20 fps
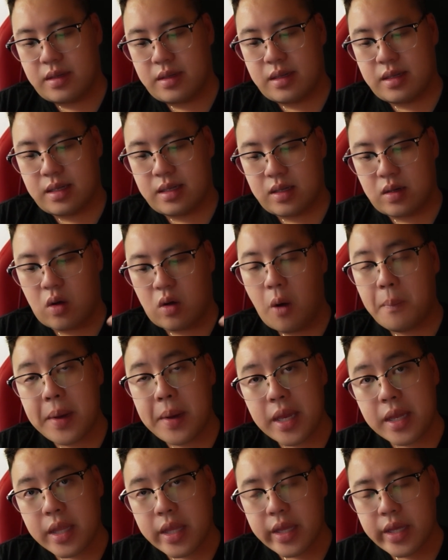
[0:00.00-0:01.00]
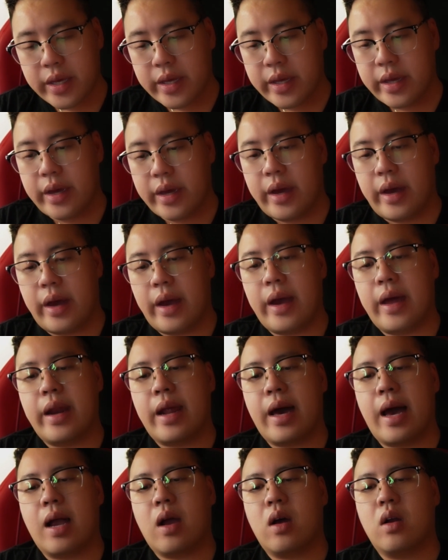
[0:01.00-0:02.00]
copy it, and
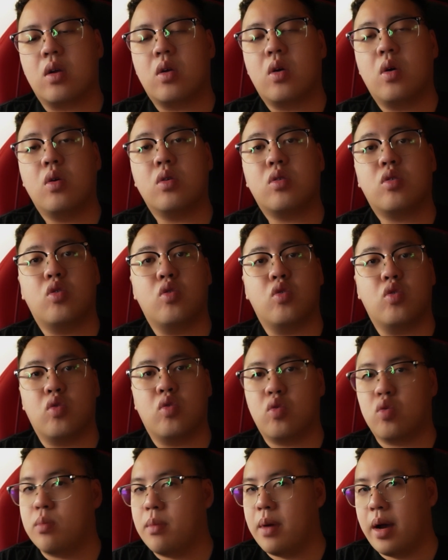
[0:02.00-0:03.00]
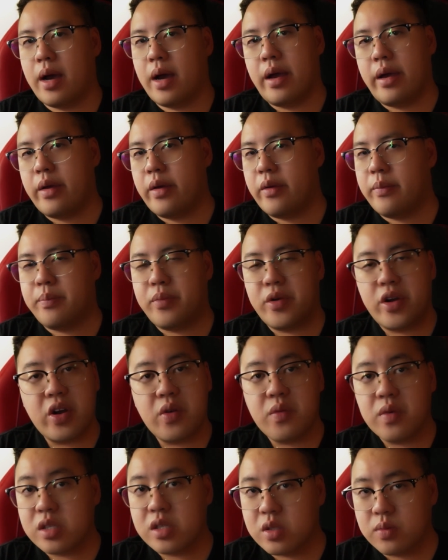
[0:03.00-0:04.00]
I'm gonna go to my
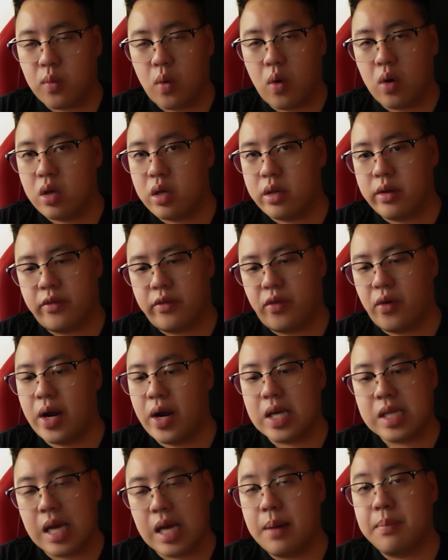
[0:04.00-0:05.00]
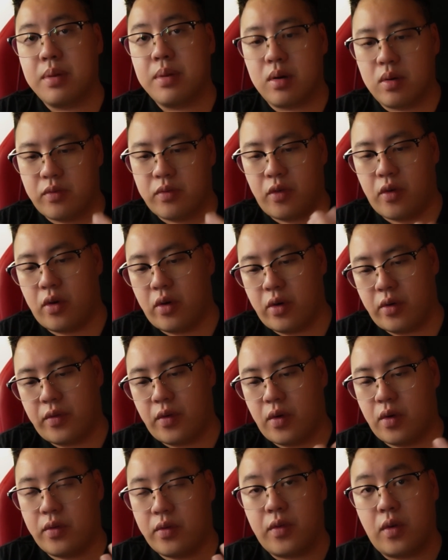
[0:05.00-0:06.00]
previous wallet. For example, for
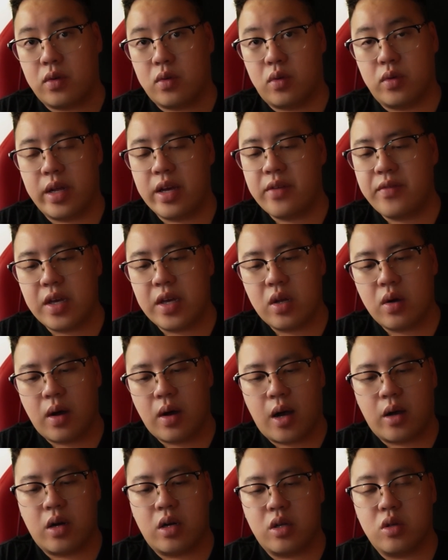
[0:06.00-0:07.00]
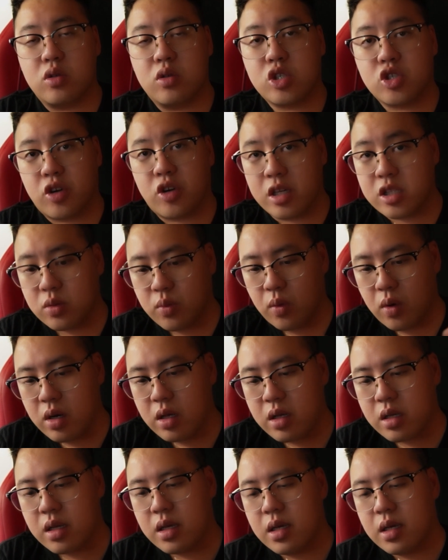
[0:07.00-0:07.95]
today's video, I'm gonna use Trust Wallet.